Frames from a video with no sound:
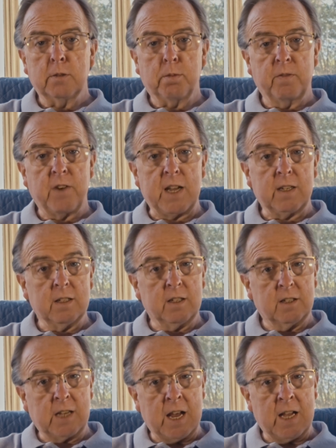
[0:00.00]
to provide a
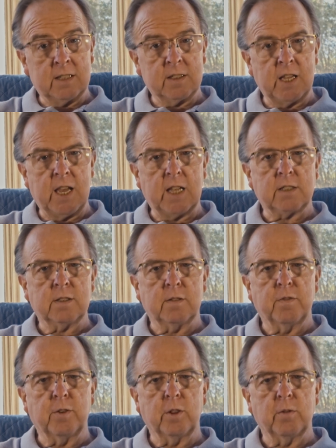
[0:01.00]
little
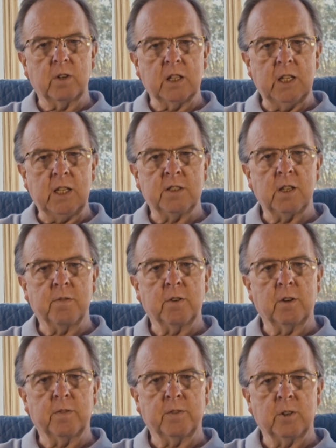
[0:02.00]
context for the release of
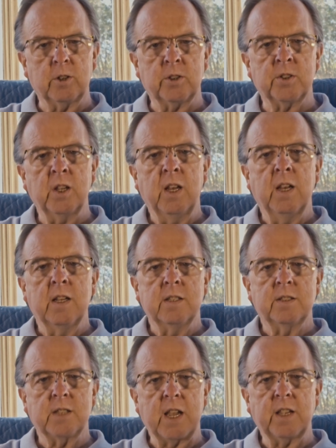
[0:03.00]
her first
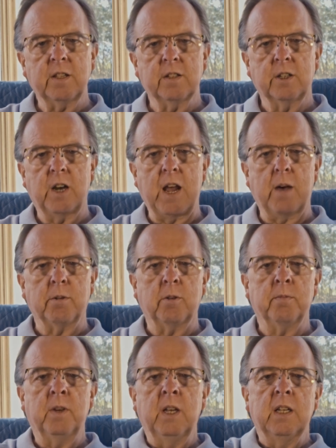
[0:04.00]
secular
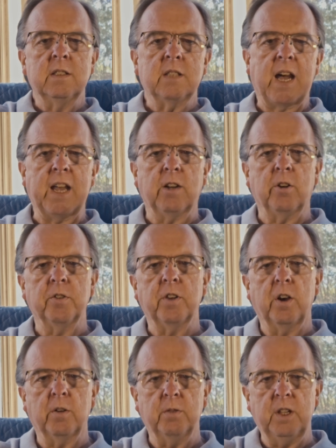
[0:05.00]
album
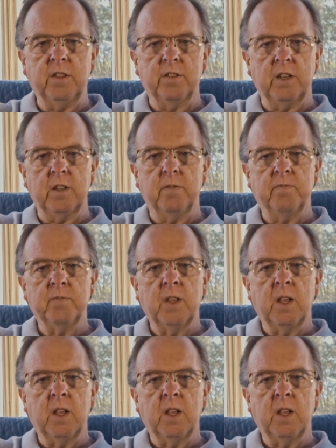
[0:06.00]
titled Aretha.